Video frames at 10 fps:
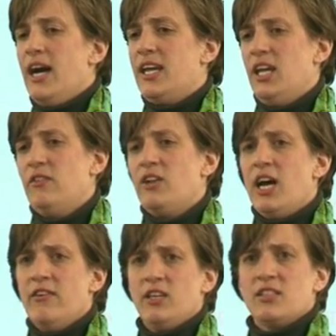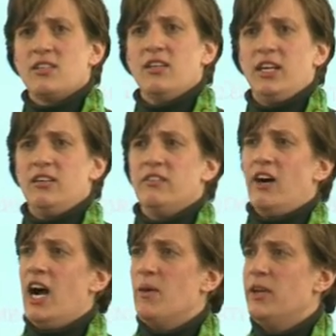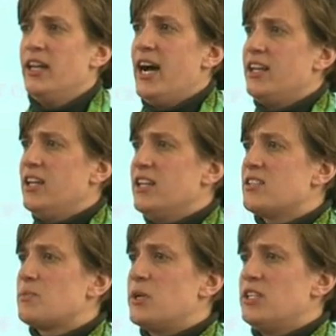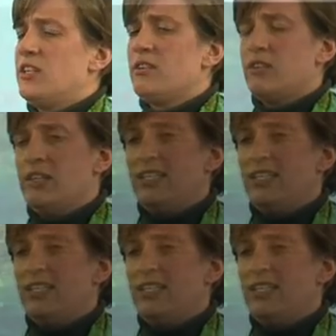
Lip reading: Cave diving is another environment that is particularly